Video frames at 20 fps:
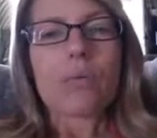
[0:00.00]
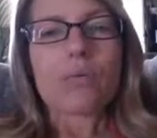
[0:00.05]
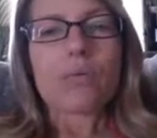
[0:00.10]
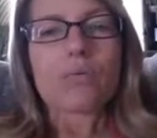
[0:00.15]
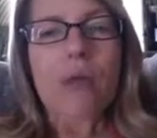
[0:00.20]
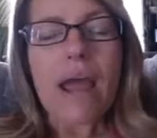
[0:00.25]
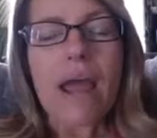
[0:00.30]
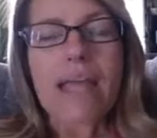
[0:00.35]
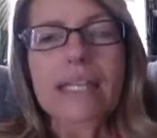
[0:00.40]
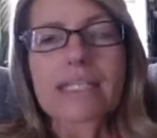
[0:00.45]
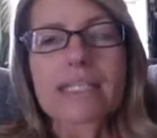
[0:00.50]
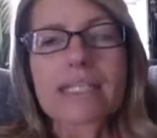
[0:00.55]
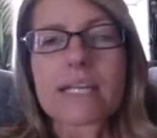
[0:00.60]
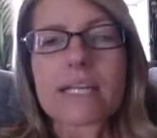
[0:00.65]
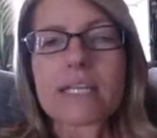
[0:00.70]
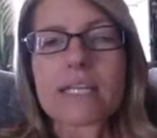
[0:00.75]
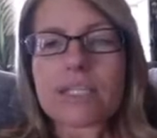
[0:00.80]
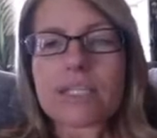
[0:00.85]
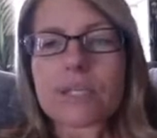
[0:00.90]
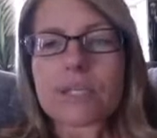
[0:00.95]
Right
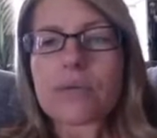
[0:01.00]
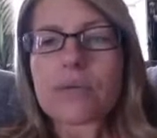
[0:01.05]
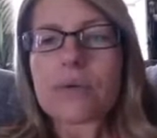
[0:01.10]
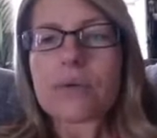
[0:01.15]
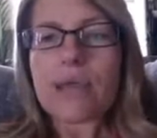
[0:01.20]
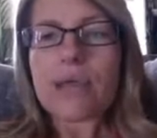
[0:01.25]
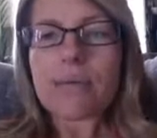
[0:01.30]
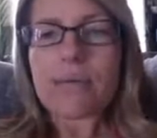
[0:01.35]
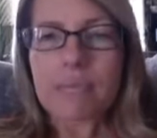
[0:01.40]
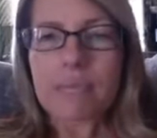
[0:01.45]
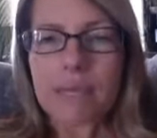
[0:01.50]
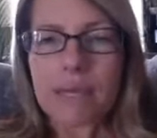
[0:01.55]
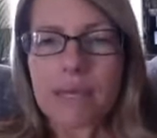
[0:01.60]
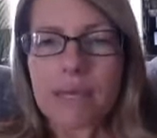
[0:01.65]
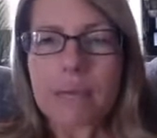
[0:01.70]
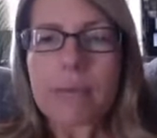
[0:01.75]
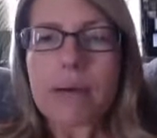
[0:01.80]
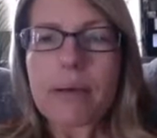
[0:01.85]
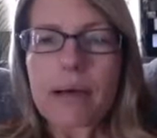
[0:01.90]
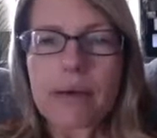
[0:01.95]
into a
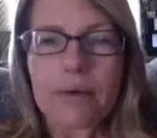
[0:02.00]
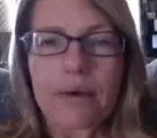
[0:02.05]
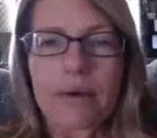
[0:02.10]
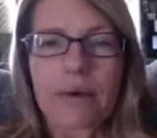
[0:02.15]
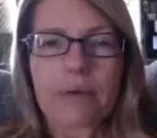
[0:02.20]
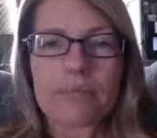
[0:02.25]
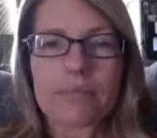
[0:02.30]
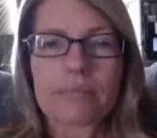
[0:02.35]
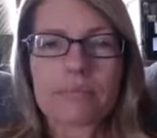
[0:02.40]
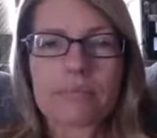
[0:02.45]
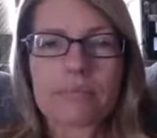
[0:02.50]
big puddle.